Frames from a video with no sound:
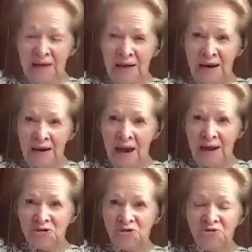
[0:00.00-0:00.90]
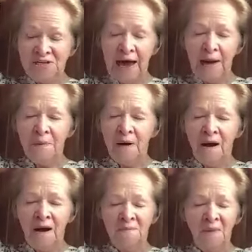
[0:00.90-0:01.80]
And I like to tap
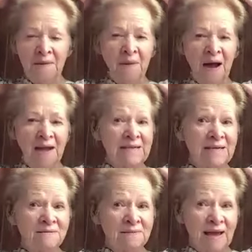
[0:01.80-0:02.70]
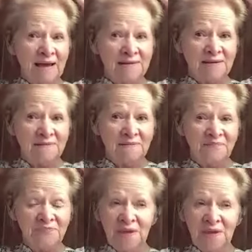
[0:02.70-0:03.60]
on my pineal gland.
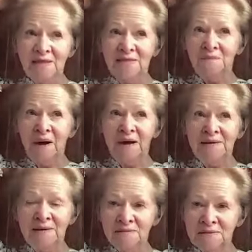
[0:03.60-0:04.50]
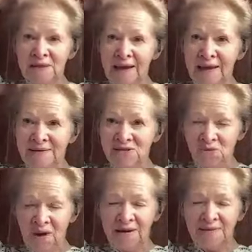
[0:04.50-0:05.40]
The pineal gland is
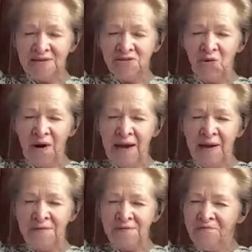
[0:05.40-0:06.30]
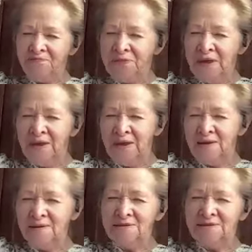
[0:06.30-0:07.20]
right at the crown.
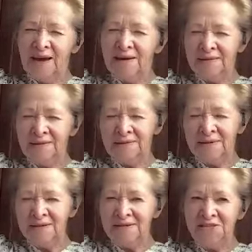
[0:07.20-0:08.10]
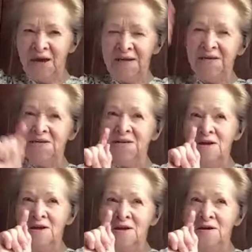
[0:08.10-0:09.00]
Looks like a little tiny
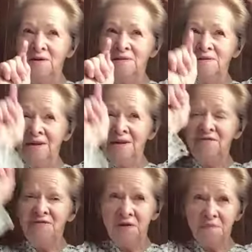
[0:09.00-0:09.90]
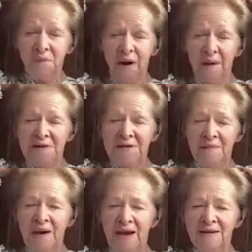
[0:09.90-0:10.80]
leaf popping
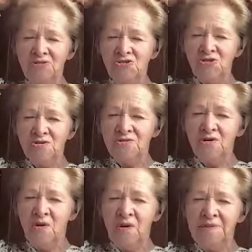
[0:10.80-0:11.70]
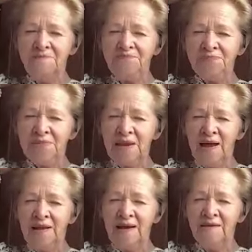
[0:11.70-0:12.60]
up out of the dirt and growing.
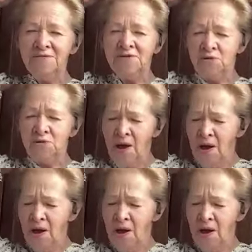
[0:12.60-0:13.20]
I love to,